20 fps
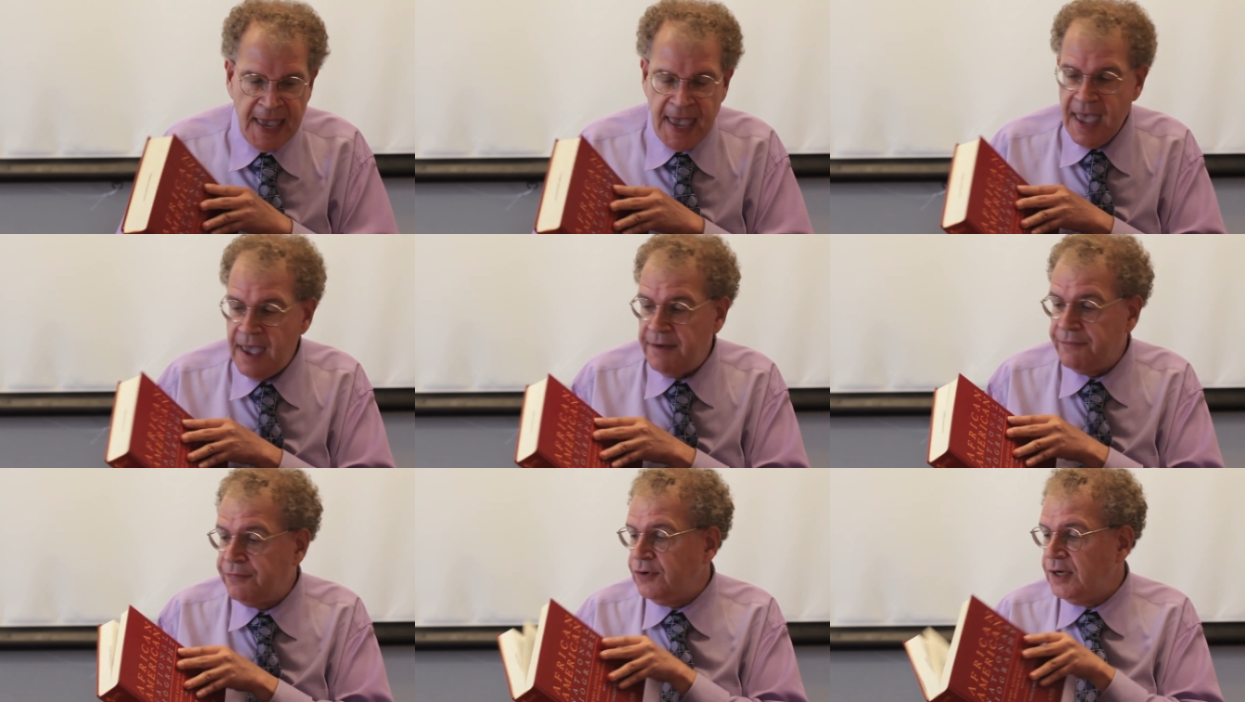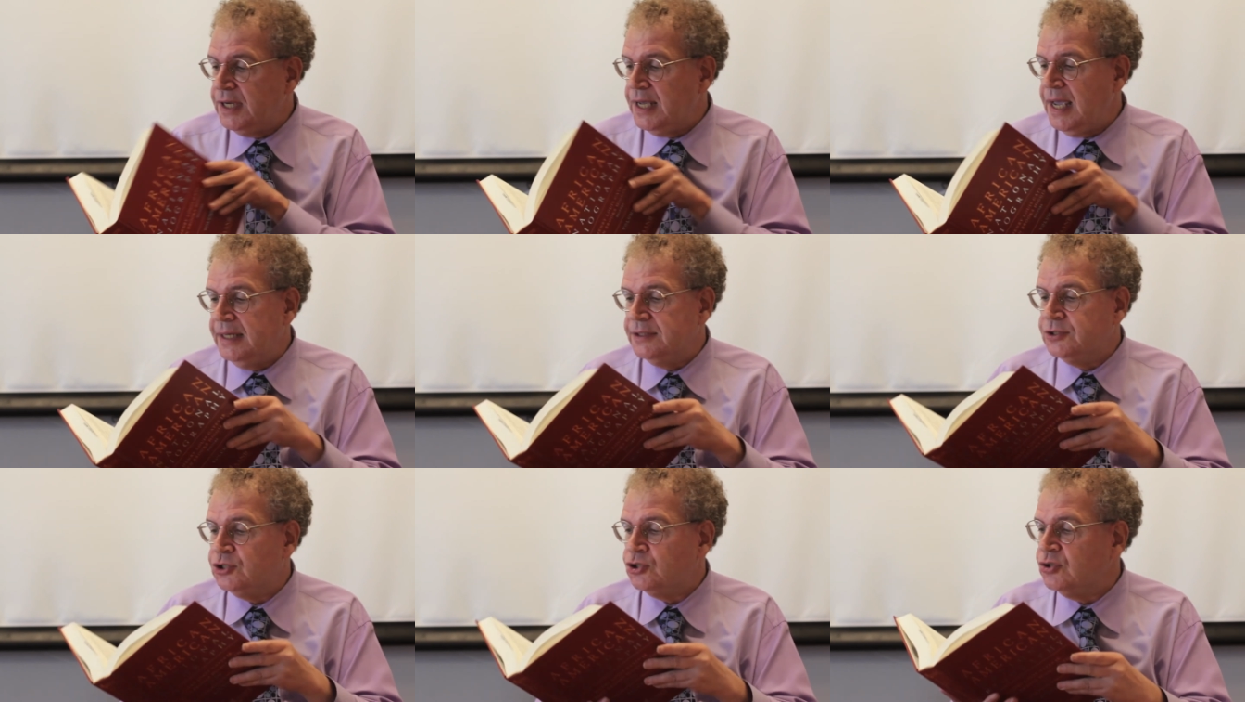Every
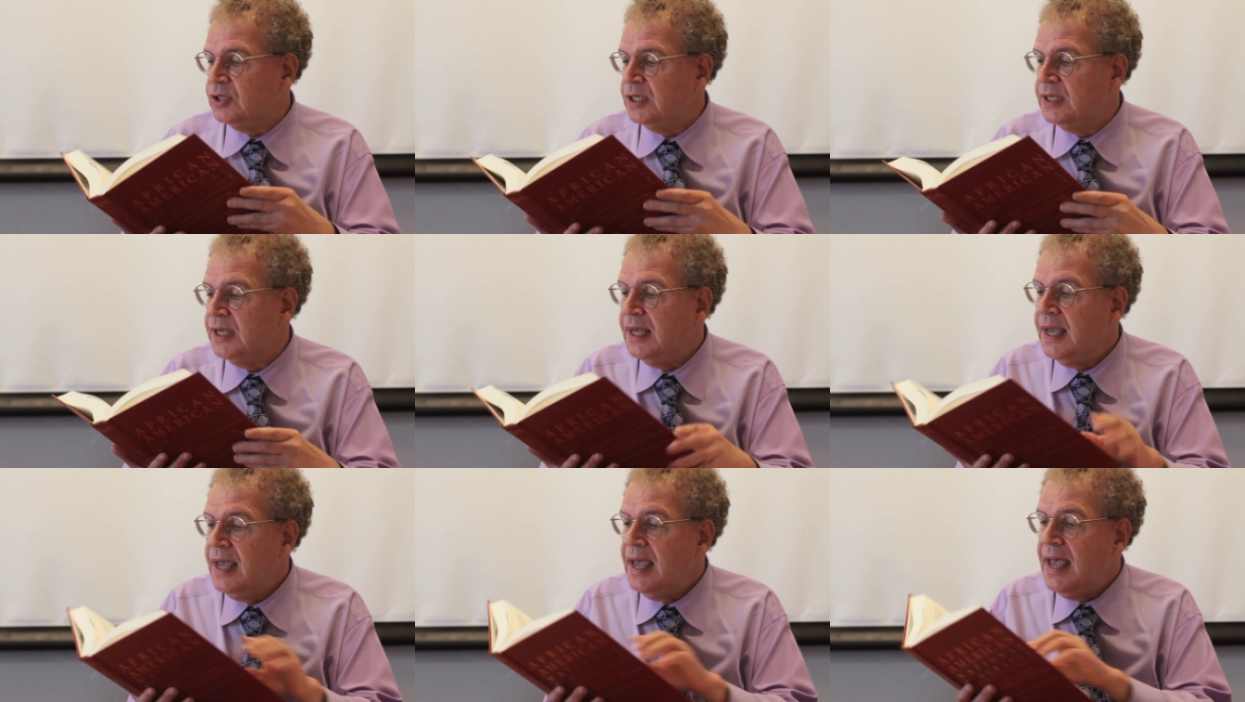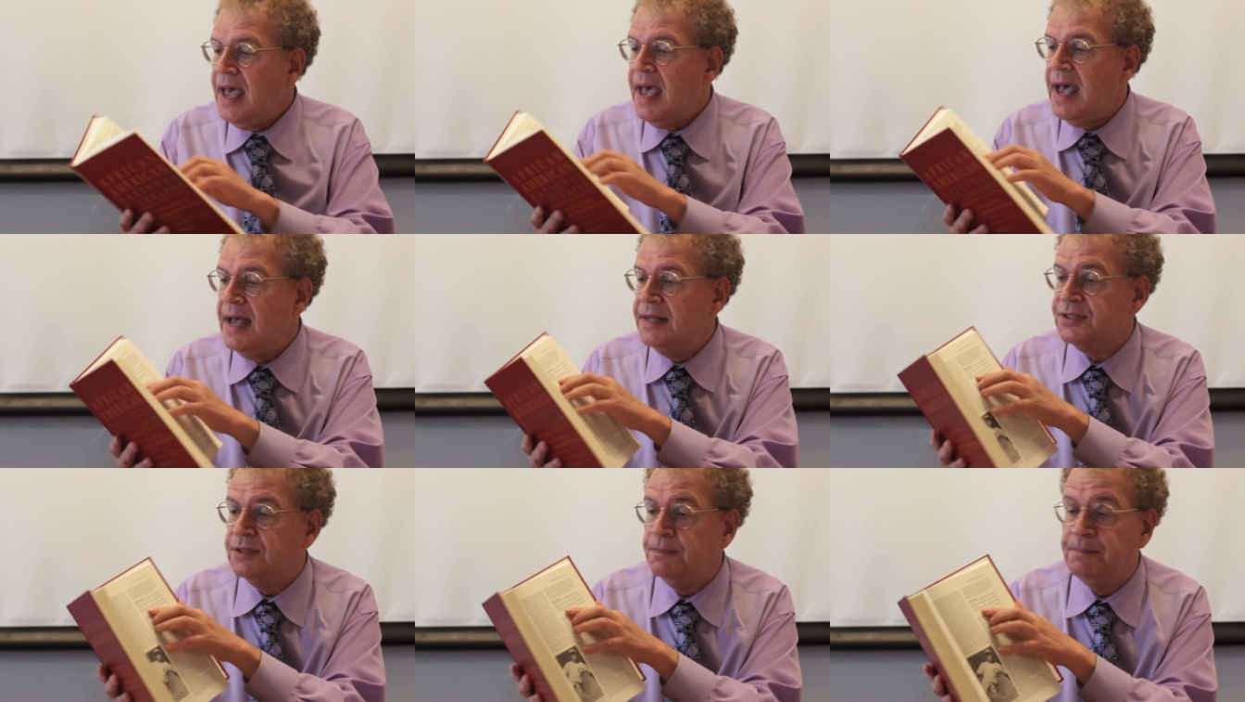entry
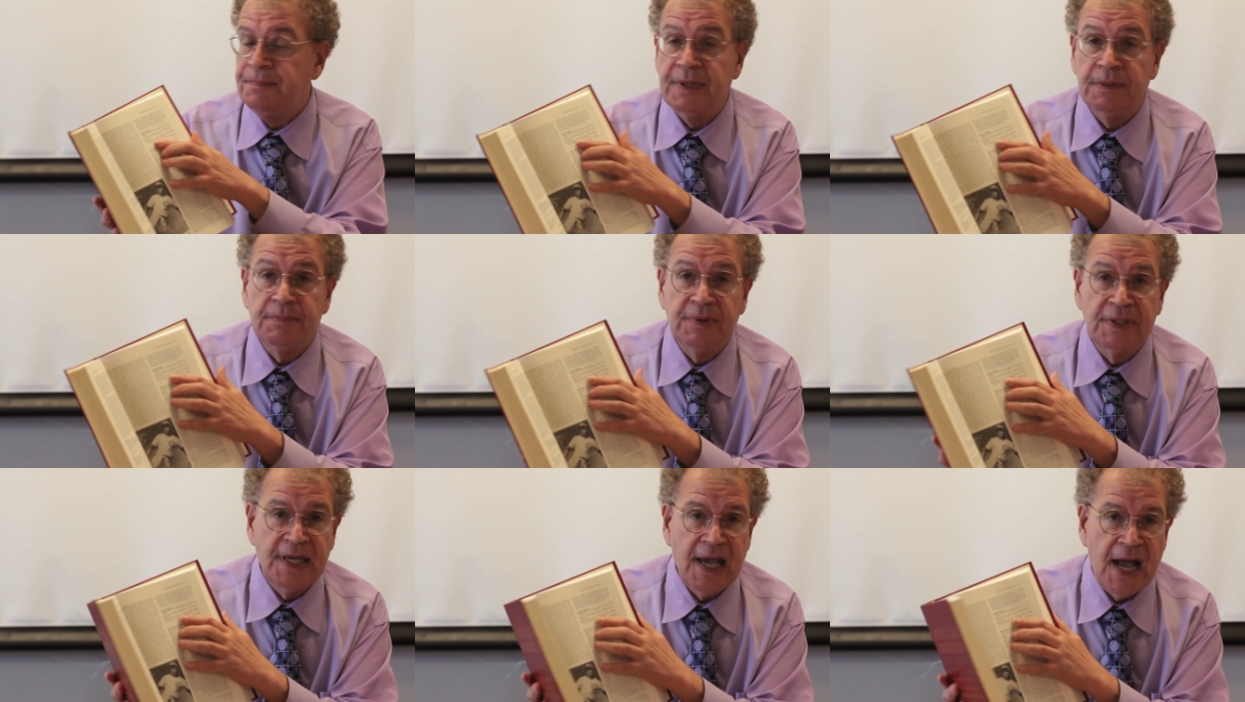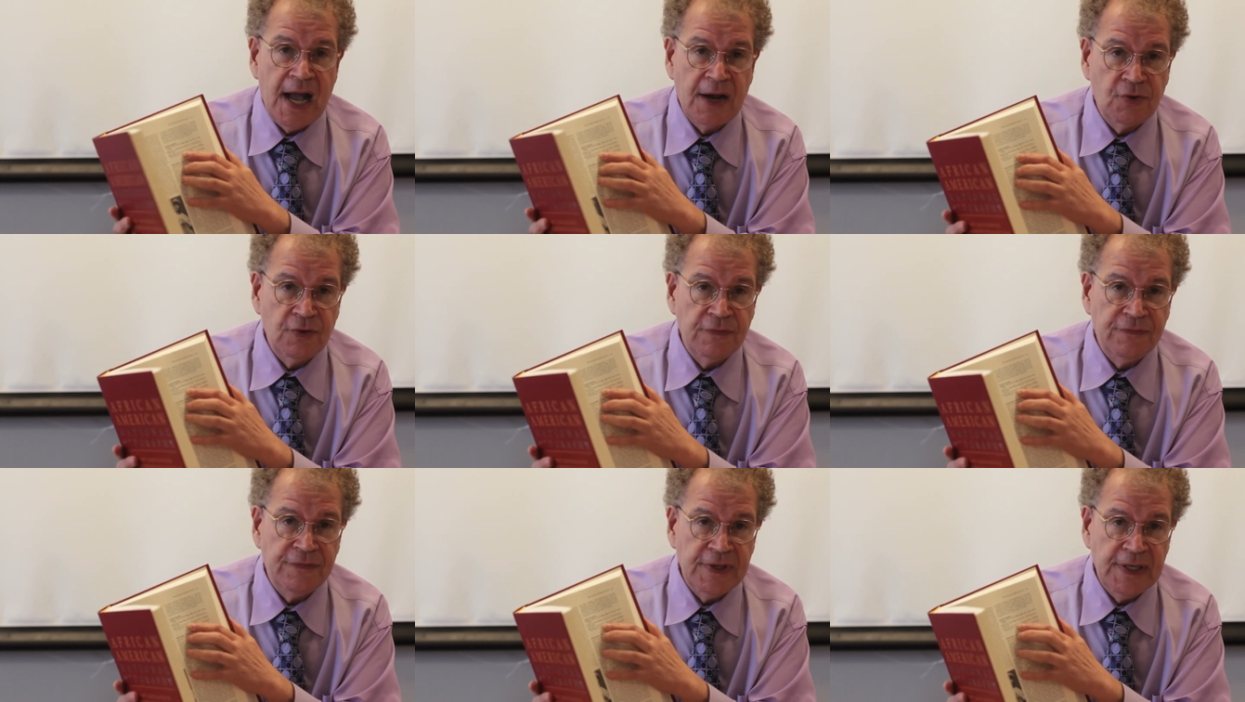has a
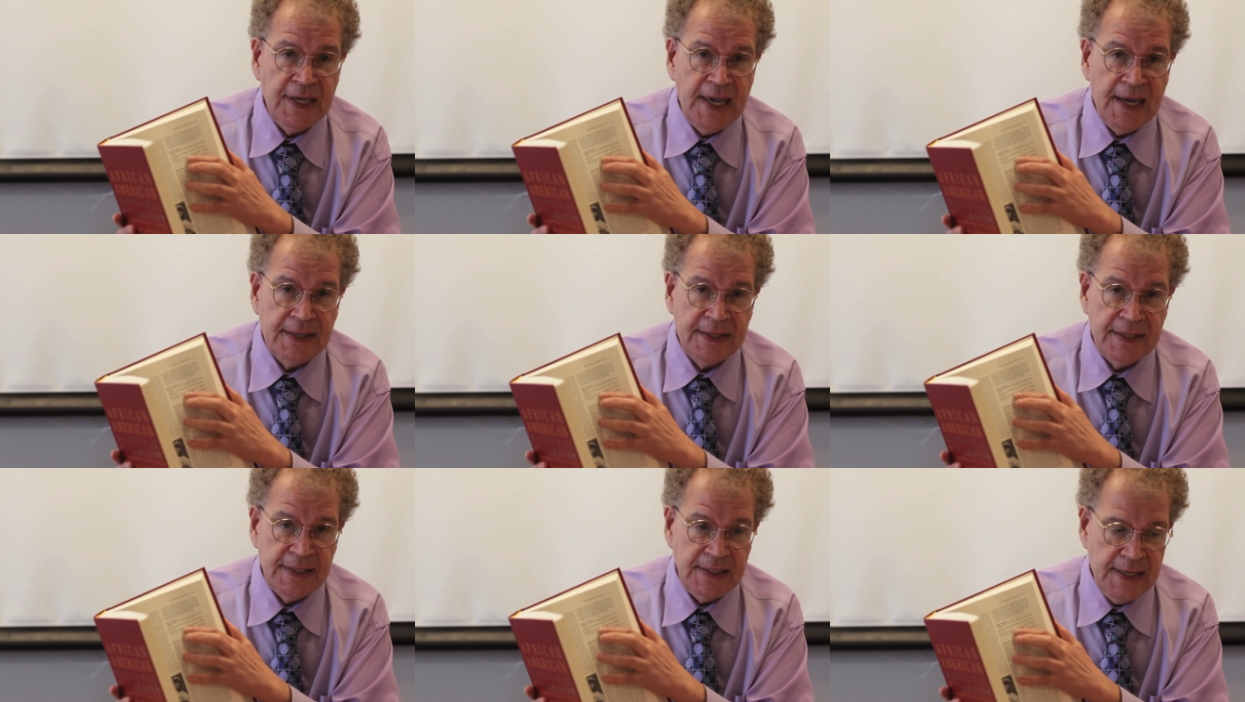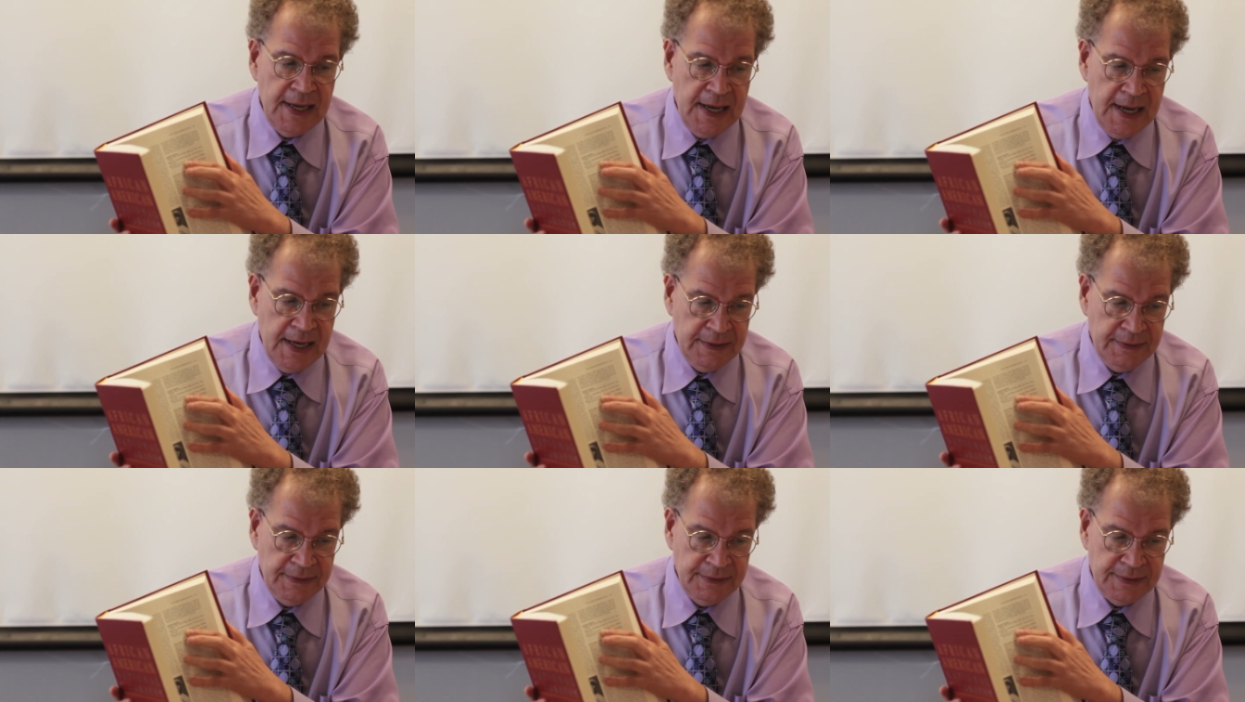bibliography at the
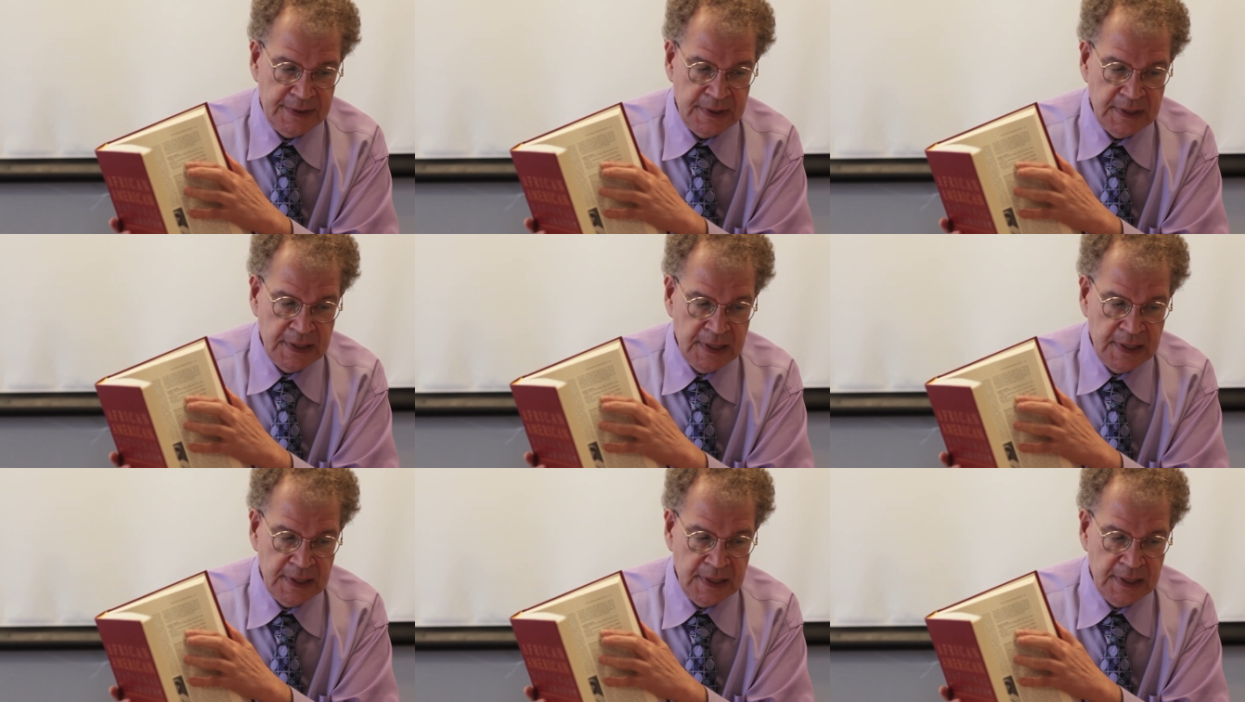end.